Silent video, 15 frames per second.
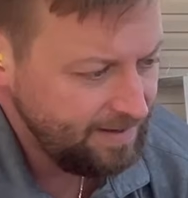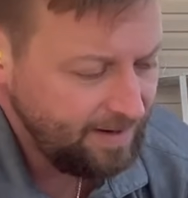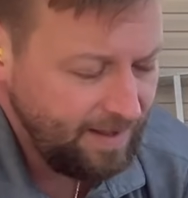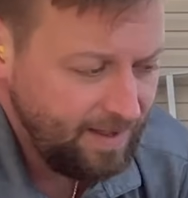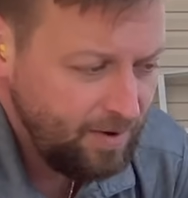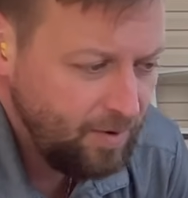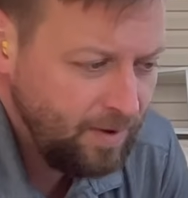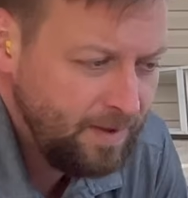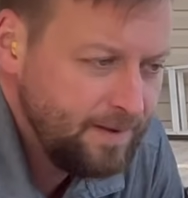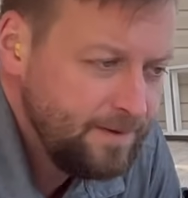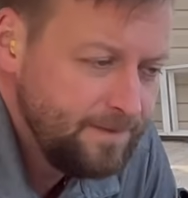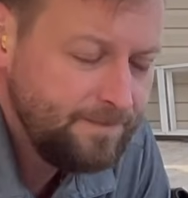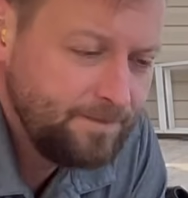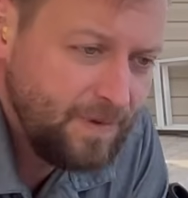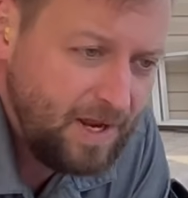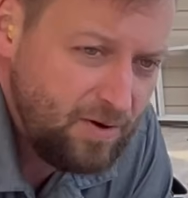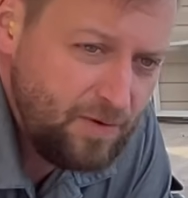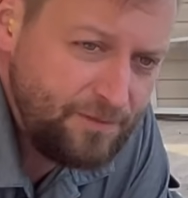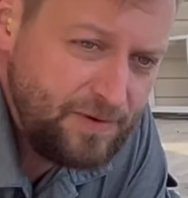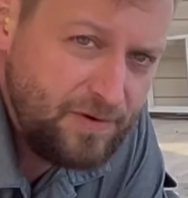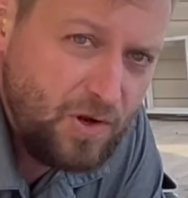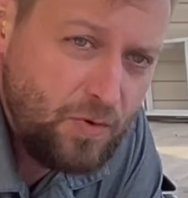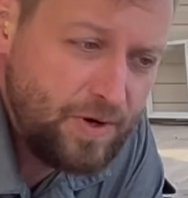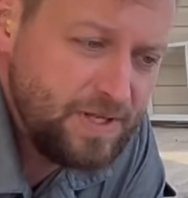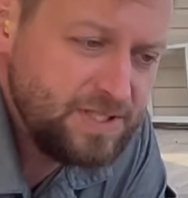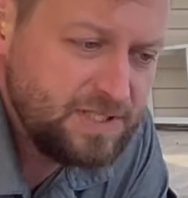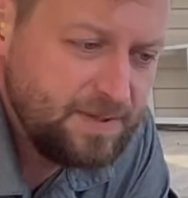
I don't know if you noticed,